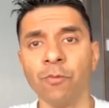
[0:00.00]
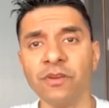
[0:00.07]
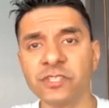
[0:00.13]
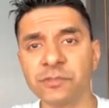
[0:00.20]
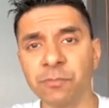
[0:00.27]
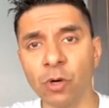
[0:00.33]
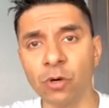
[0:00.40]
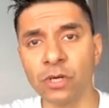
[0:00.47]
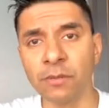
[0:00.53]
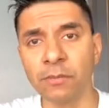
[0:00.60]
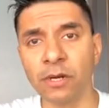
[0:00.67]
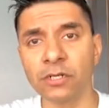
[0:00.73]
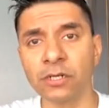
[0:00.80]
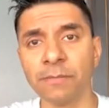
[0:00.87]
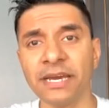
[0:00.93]
We've spoken
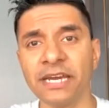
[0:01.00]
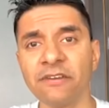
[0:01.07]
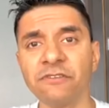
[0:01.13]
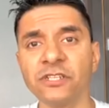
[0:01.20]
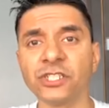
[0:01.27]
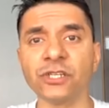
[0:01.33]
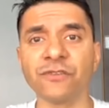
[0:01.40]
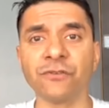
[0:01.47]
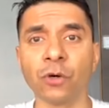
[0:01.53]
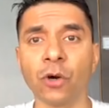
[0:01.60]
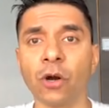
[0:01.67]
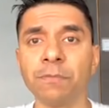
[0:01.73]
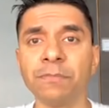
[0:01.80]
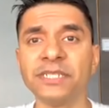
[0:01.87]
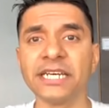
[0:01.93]
about the benefits of
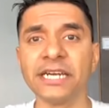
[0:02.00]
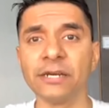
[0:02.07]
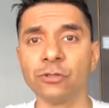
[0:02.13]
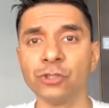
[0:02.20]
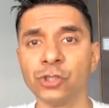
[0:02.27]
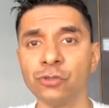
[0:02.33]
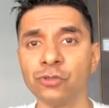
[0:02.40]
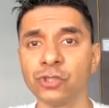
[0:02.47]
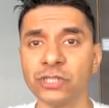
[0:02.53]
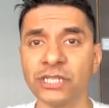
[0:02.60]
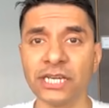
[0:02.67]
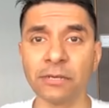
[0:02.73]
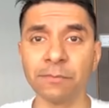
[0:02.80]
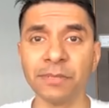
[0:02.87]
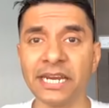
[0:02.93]
raw potato juice. You
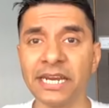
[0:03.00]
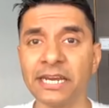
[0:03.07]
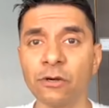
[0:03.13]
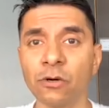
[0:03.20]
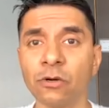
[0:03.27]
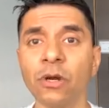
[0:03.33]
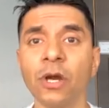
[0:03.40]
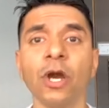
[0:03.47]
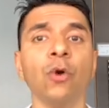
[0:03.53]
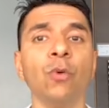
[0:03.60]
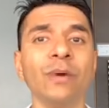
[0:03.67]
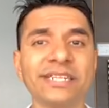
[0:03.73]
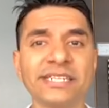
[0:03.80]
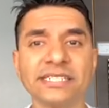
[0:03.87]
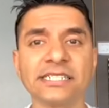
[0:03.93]
take a potato
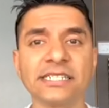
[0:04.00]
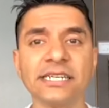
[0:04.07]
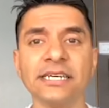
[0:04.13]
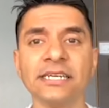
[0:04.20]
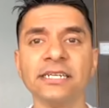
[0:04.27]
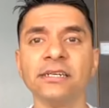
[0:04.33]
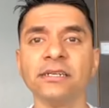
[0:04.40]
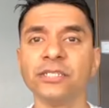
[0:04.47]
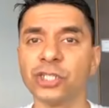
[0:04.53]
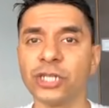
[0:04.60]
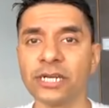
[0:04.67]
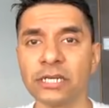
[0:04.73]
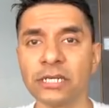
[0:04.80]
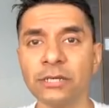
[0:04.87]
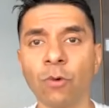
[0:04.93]
with the skin,
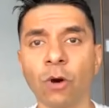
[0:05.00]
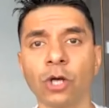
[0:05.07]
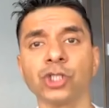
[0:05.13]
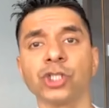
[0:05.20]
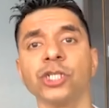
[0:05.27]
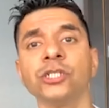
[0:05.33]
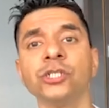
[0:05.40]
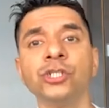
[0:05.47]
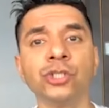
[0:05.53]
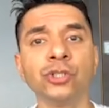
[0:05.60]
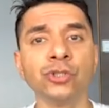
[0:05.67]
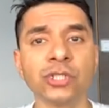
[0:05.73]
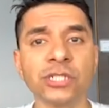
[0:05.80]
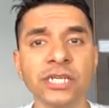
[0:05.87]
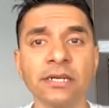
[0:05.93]
gently wash it,
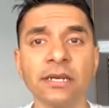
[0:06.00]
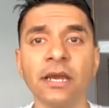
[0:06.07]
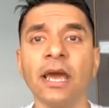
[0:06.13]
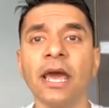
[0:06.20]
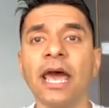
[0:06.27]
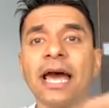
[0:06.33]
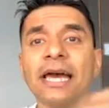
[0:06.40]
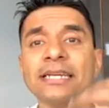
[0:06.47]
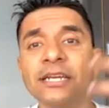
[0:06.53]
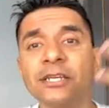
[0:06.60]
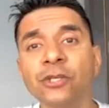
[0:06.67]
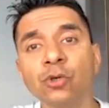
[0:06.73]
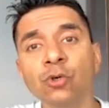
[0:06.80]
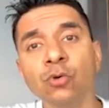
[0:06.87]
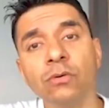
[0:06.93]
juice it, and
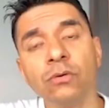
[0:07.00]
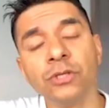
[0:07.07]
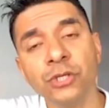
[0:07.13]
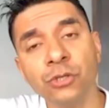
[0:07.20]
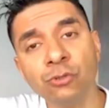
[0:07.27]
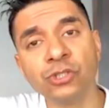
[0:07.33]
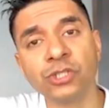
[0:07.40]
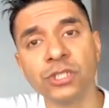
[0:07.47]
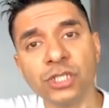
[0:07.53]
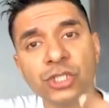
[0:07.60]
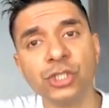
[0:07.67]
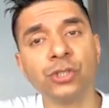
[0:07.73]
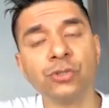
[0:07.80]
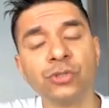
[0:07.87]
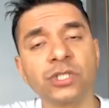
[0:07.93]
then you use
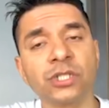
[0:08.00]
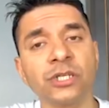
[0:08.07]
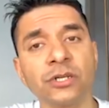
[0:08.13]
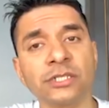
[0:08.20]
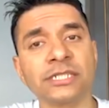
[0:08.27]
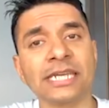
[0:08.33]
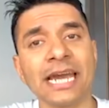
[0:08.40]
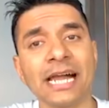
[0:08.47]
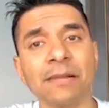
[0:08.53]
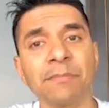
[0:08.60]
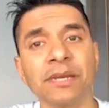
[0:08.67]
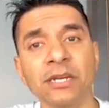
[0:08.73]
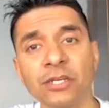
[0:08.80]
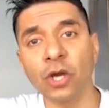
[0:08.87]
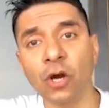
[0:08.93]
this juice on your
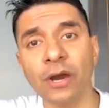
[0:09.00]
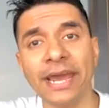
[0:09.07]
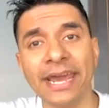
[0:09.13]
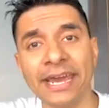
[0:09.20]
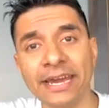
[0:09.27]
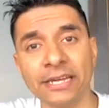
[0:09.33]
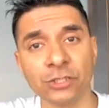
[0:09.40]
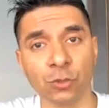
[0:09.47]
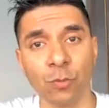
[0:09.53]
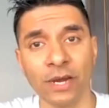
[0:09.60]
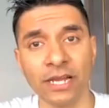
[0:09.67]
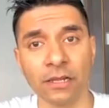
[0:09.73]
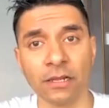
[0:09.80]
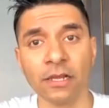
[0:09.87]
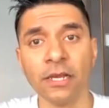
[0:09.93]
scalp your hair as
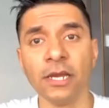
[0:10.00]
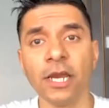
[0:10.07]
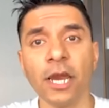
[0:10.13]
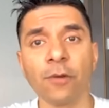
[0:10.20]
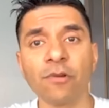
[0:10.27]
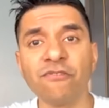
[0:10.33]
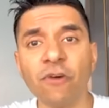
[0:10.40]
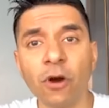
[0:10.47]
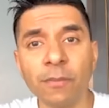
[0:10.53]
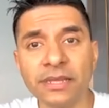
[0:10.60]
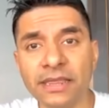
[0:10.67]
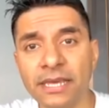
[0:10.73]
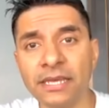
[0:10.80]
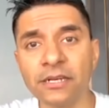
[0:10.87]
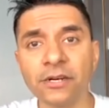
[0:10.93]
well. It will form a
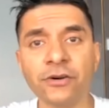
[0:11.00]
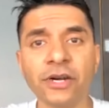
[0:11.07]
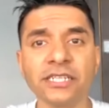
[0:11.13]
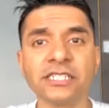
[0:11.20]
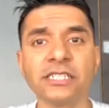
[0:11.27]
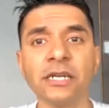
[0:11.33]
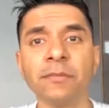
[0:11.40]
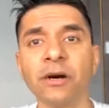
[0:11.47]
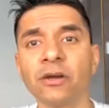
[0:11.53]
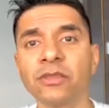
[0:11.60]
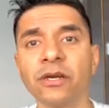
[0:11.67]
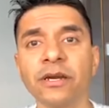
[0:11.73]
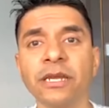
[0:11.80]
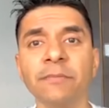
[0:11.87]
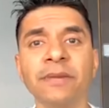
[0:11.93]
thin crust in
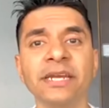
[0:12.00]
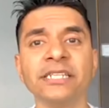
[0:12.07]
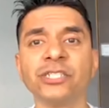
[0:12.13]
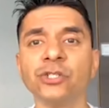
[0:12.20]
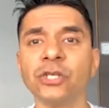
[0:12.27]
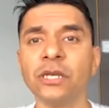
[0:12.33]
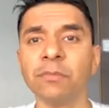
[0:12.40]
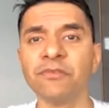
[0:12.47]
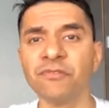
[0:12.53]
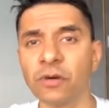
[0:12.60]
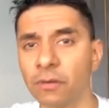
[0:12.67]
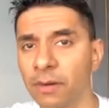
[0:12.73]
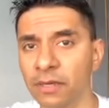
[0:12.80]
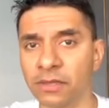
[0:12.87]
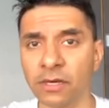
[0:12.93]
about 30 minutes. You keep it
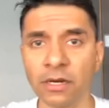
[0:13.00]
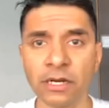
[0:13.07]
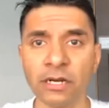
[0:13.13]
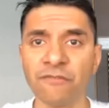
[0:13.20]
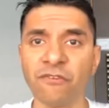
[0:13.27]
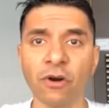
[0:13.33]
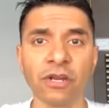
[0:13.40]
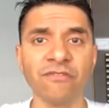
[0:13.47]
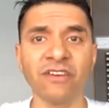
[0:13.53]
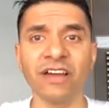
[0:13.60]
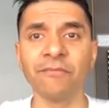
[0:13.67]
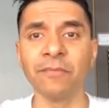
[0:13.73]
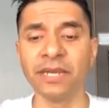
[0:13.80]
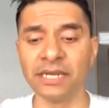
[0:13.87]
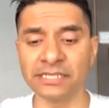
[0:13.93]
for about 30 to
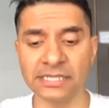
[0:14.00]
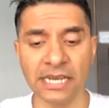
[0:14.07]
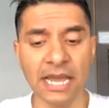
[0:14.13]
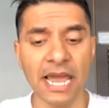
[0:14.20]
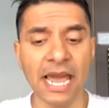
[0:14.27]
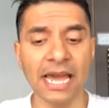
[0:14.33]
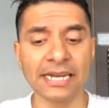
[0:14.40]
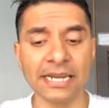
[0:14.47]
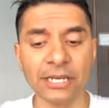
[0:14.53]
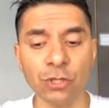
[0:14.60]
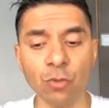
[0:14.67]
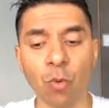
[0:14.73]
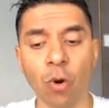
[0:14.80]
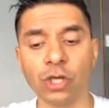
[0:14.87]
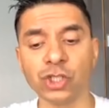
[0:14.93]
45 minutes and then
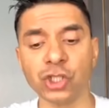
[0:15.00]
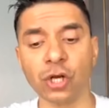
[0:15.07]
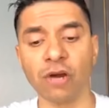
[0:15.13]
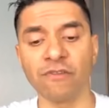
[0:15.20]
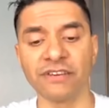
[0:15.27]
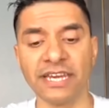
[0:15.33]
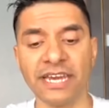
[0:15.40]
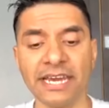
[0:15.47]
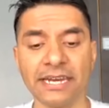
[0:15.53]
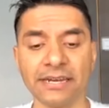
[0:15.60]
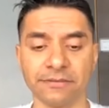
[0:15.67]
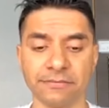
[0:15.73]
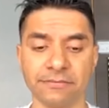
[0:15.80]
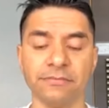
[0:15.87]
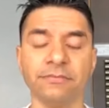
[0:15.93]
you wash it off again.